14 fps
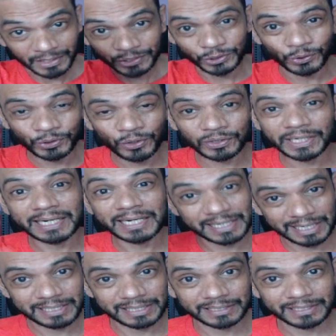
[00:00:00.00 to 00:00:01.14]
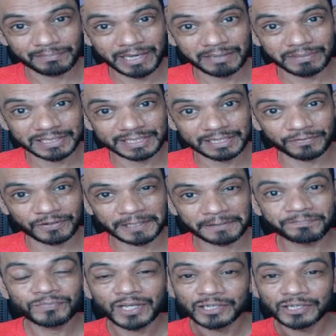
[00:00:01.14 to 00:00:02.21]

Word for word: You know that the baby is suffering.